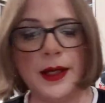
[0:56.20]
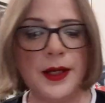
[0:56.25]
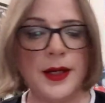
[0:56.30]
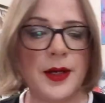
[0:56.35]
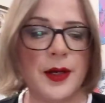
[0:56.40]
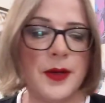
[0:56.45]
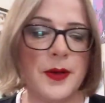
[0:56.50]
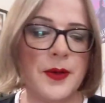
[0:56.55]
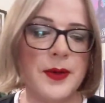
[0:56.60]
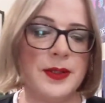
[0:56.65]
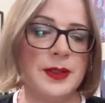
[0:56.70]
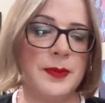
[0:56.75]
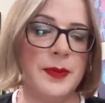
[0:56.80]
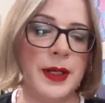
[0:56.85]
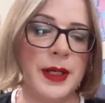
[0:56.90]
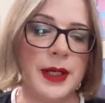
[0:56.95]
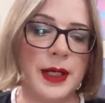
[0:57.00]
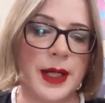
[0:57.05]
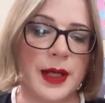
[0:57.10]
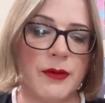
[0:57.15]
know there's
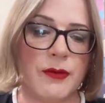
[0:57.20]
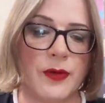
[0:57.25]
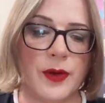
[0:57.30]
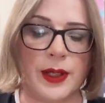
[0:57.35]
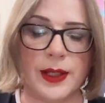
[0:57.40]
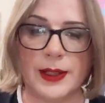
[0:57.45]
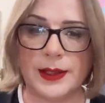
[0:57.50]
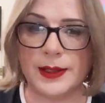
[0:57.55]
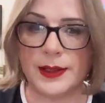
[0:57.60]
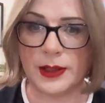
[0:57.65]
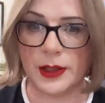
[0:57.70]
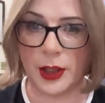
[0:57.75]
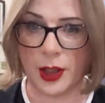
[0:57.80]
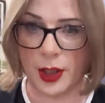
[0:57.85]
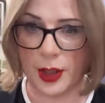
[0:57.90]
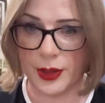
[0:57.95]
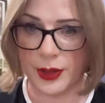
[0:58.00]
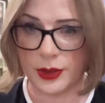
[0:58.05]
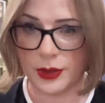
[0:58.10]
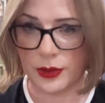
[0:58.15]
been a Netflix
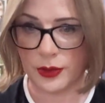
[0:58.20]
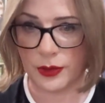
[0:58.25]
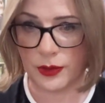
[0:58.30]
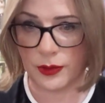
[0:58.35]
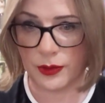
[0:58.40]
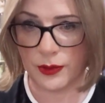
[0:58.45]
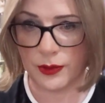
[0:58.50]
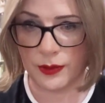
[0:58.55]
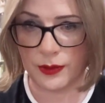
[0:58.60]
cartoon,